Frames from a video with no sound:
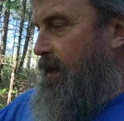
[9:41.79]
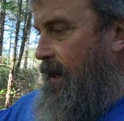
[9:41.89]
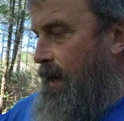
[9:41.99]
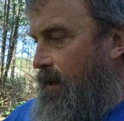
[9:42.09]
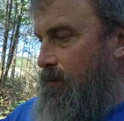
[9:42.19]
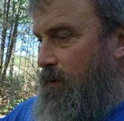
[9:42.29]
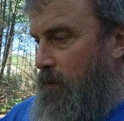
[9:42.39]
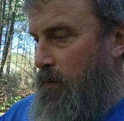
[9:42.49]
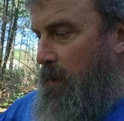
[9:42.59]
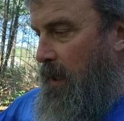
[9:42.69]
how
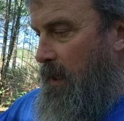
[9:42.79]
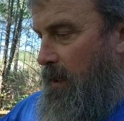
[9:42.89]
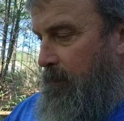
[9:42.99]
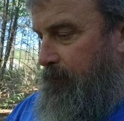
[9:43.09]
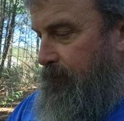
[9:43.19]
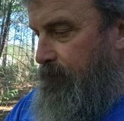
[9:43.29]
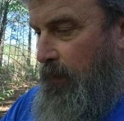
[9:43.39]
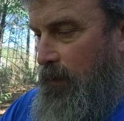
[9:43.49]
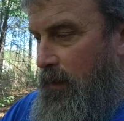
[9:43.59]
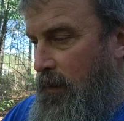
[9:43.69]
to
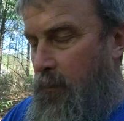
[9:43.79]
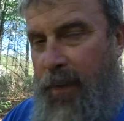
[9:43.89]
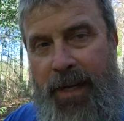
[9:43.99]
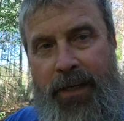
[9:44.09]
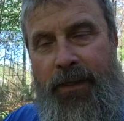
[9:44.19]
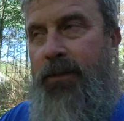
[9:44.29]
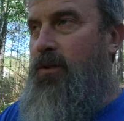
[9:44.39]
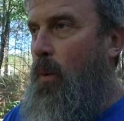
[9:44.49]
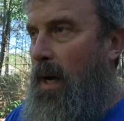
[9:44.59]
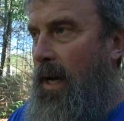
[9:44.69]
make
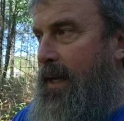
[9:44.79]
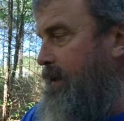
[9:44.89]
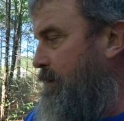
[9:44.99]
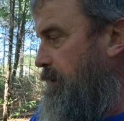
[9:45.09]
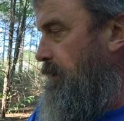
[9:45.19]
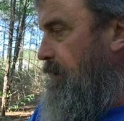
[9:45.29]
twine